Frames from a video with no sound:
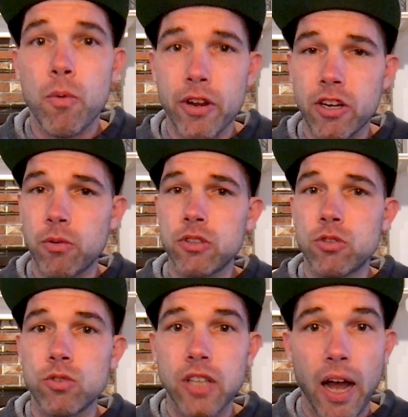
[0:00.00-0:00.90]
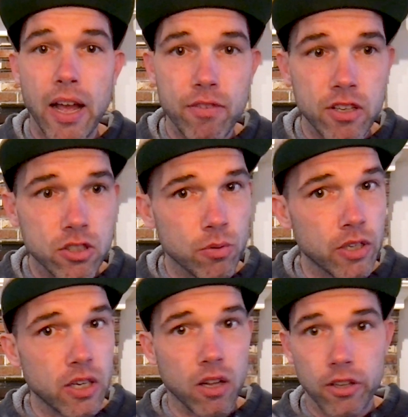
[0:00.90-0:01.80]
We are going to dive into
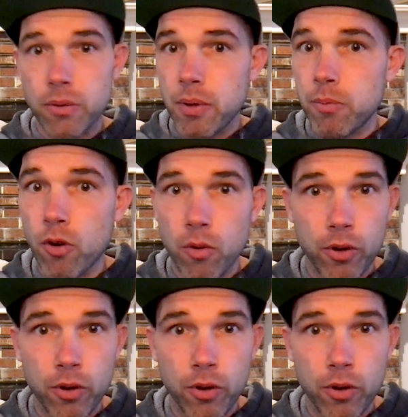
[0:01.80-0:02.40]
it a little bit more.